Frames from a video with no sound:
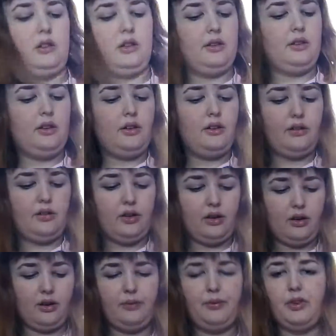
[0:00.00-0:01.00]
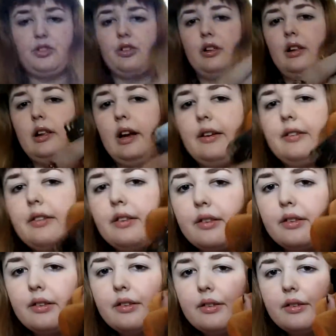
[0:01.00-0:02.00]
And these are officially
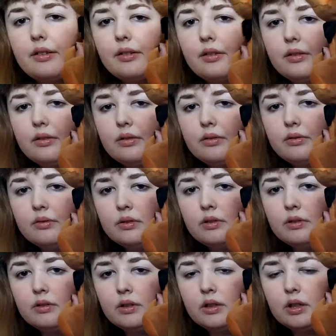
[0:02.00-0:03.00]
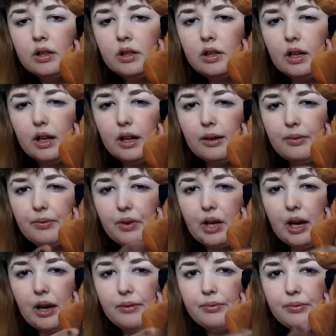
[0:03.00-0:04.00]
licensed uh,
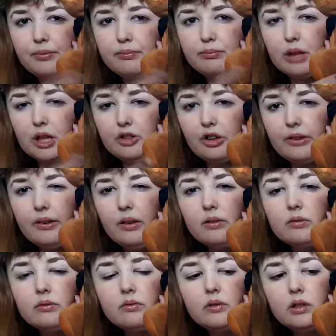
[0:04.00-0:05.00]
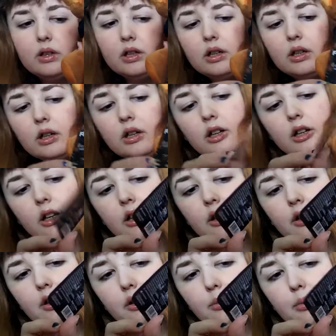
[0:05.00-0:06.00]
FNAF plushies.
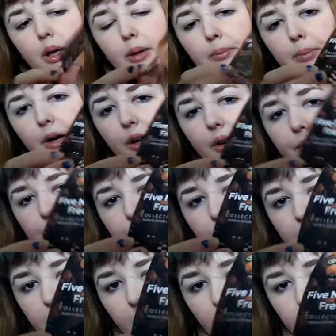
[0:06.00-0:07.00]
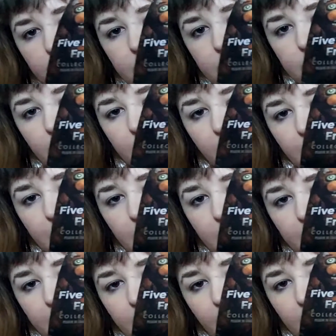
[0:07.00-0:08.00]
And they're made by Funko. Don't know if you
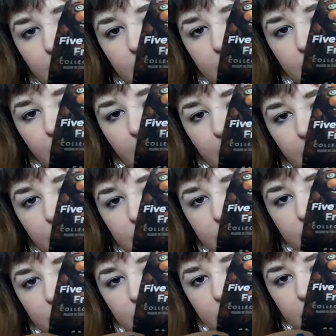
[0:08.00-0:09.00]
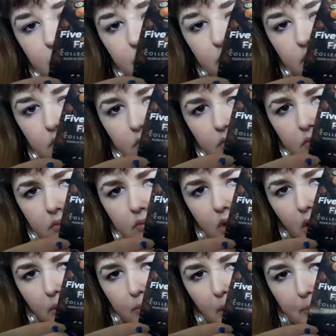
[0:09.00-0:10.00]
can see that down there.
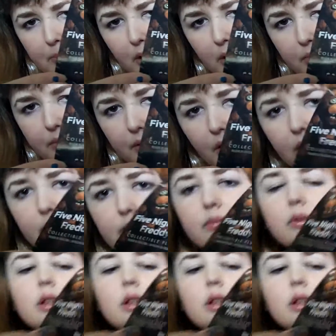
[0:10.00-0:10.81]
Or up there, sorry.